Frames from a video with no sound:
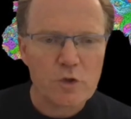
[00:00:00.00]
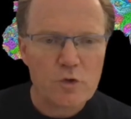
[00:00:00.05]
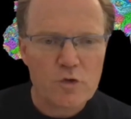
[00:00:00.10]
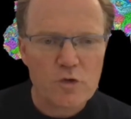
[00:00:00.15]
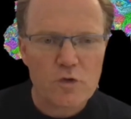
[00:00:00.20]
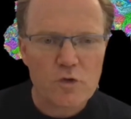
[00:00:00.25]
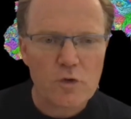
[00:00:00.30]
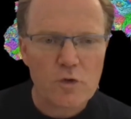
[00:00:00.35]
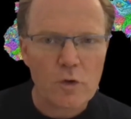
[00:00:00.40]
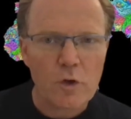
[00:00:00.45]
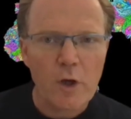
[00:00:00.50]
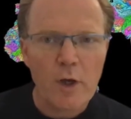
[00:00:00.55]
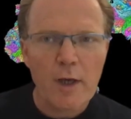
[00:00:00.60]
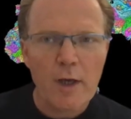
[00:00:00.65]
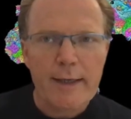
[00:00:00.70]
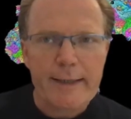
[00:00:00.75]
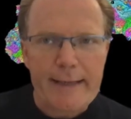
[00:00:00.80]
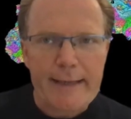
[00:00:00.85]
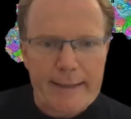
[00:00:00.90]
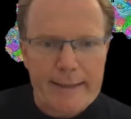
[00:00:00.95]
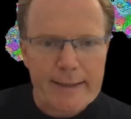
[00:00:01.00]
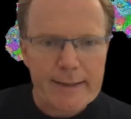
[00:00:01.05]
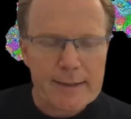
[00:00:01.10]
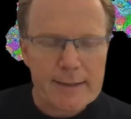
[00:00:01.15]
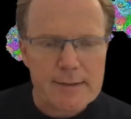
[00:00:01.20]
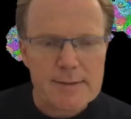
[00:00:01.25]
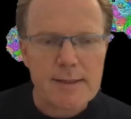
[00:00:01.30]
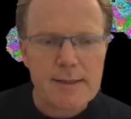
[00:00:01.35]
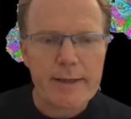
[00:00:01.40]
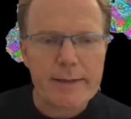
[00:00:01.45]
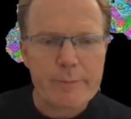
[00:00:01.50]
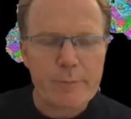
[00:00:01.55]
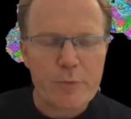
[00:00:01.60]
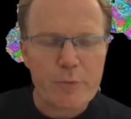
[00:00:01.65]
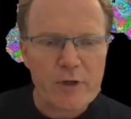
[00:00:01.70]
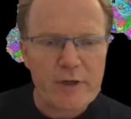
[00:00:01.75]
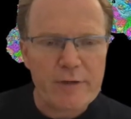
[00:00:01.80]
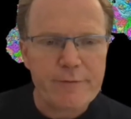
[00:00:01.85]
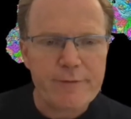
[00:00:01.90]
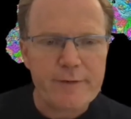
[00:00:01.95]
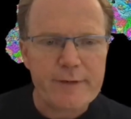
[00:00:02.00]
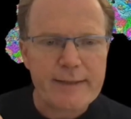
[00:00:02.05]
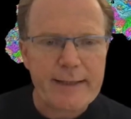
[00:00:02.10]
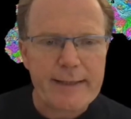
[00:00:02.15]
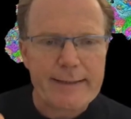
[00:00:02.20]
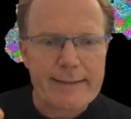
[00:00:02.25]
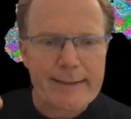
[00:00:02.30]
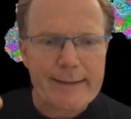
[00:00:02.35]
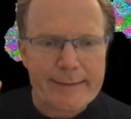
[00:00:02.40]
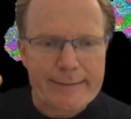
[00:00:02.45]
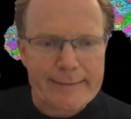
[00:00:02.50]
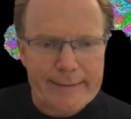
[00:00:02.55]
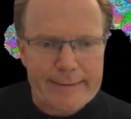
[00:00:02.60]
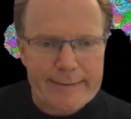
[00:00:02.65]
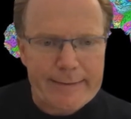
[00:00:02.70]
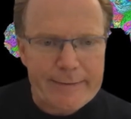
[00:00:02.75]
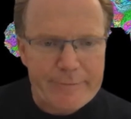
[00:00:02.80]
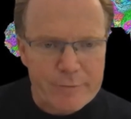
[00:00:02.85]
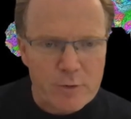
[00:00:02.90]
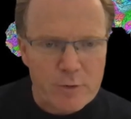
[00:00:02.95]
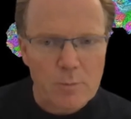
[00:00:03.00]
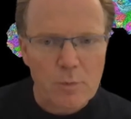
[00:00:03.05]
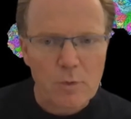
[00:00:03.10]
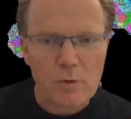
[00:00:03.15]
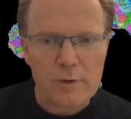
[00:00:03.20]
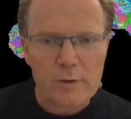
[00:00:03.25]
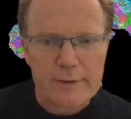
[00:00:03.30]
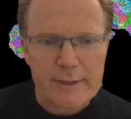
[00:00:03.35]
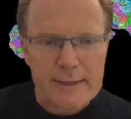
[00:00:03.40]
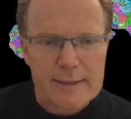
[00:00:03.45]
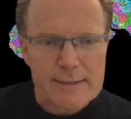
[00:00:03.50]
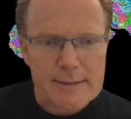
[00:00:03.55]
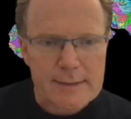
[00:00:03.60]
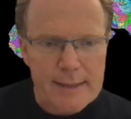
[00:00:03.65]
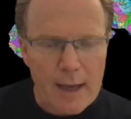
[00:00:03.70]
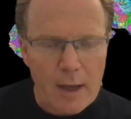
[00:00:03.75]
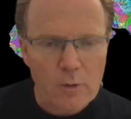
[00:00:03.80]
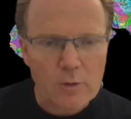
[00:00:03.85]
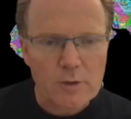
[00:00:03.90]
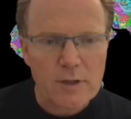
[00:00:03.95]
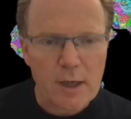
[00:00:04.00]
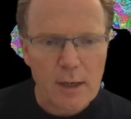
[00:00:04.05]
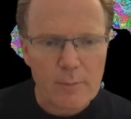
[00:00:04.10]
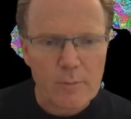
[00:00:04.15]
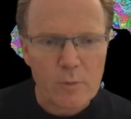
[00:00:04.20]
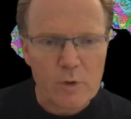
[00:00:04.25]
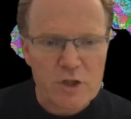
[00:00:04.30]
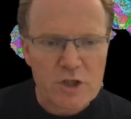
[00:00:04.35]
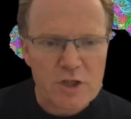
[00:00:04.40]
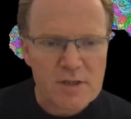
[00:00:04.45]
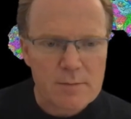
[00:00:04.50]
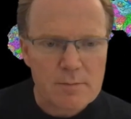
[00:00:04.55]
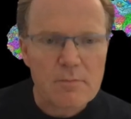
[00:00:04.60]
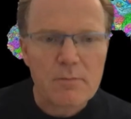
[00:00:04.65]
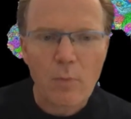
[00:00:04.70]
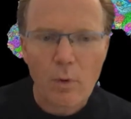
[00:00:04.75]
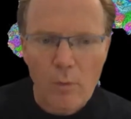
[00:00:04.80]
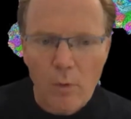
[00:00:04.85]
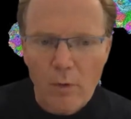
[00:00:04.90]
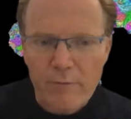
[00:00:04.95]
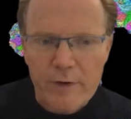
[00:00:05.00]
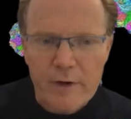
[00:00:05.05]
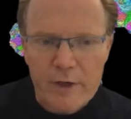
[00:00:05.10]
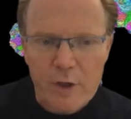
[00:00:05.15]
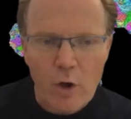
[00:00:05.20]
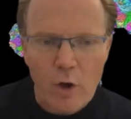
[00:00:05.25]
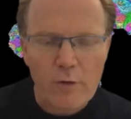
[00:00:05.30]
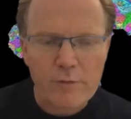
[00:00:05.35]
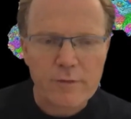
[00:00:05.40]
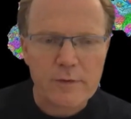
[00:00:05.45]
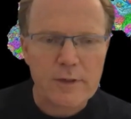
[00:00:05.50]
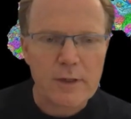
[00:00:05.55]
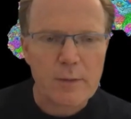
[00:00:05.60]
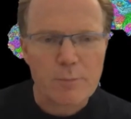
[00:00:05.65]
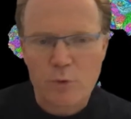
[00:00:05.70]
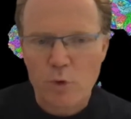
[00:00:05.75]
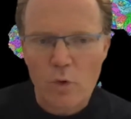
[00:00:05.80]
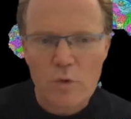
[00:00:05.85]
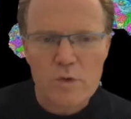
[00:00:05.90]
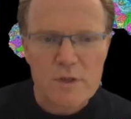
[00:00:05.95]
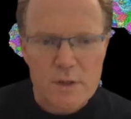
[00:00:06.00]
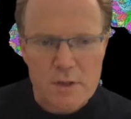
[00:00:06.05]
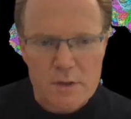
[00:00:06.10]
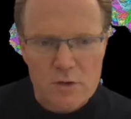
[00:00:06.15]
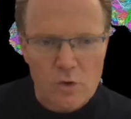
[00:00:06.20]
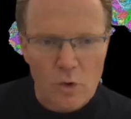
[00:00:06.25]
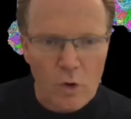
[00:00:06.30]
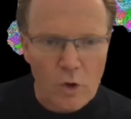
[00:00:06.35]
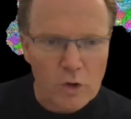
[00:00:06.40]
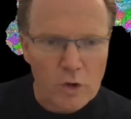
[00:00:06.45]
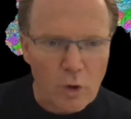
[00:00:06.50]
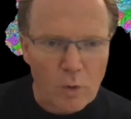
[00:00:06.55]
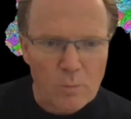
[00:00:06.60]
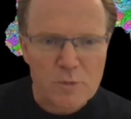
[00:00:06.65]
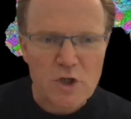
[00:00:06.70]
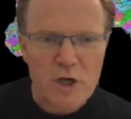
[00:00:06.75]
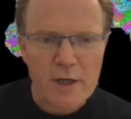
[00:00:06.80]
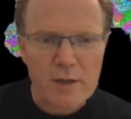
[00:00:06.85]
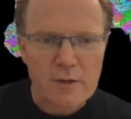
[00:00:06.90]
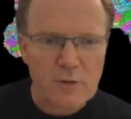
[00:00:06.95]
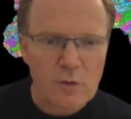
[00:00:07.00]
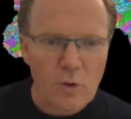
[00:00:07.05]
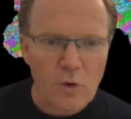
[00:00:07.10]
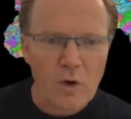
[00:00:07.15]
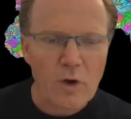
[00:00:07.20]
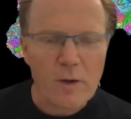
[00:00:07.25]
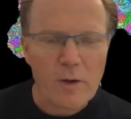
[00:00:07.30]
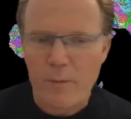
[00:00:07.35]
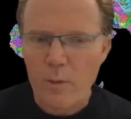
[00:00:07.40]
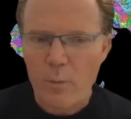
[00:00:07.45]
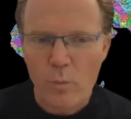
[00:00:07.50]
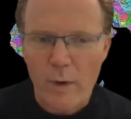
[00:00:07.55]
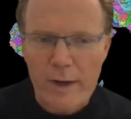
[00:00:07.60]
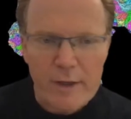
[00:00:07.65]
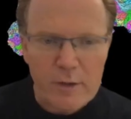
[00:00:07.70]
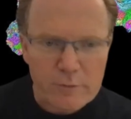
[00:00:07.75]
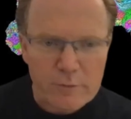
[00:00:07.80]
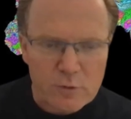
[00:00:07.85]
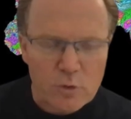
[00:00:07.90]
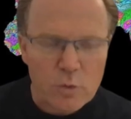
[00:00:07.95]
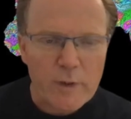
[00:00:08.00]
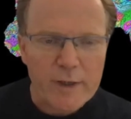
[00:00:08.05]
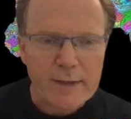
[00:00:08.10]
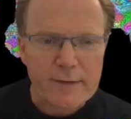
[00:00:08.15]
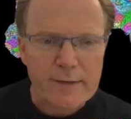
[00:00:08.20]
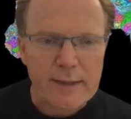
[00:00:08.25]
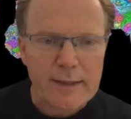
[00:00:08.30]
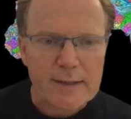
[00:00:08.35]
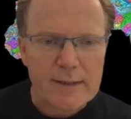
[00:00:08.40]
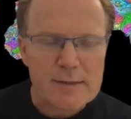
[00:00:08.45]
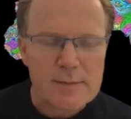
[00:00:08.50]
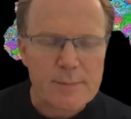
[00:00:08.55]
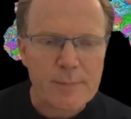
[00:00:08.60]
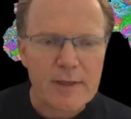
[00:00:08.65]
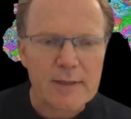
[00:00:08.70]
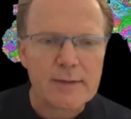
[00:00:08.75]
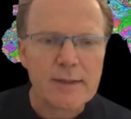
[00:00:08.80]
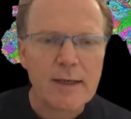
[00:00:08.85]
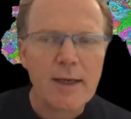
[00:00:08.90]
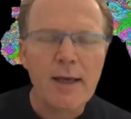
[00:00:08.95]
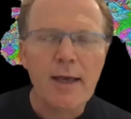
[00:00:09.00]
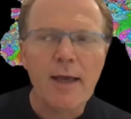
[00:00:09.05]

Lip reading: used to getting a design brief and then a deliverable that is the outcome, which is very often a process or an object or a way of doing things, but